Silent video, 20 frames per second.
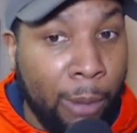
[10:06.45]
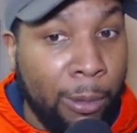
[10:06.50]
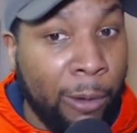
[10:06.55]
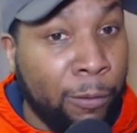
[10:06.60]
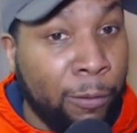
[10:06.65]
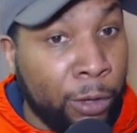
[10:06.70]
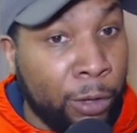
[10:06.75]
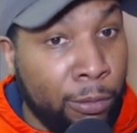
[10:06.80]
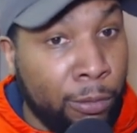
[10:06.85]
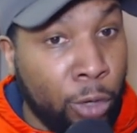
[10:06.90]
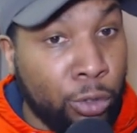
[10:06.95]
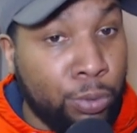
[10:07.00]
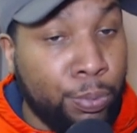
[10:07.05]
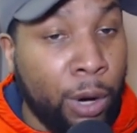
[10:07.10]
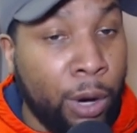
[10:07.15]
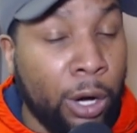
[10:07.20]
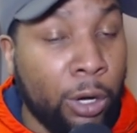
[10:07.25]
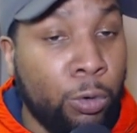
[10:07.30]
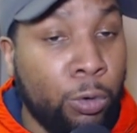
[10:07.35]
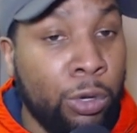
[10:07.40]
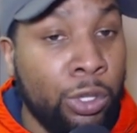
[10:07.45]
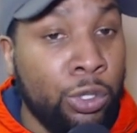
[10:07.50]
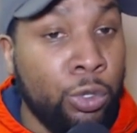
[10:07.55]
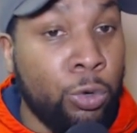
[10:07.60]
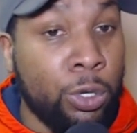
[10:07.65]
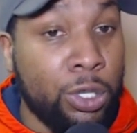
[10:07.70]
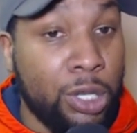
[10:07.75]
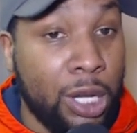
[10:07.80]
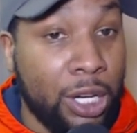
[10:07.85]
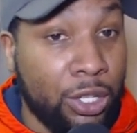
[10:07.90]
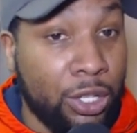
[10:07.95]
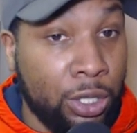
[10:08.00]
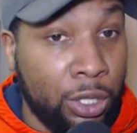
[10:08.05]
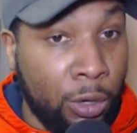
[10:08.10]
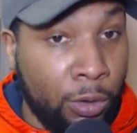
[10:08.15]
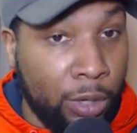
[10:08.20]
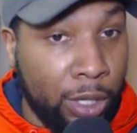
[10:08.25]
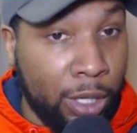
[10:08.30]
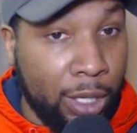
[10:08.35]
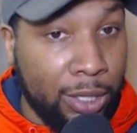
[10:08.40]
But for the most part, Quinn Ewers has
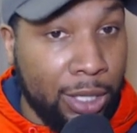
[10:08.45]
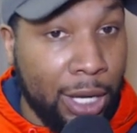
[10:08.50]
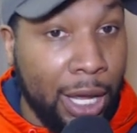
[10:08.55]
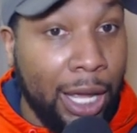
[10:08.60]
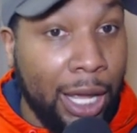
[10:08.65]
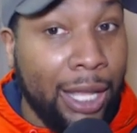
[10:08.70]
shown us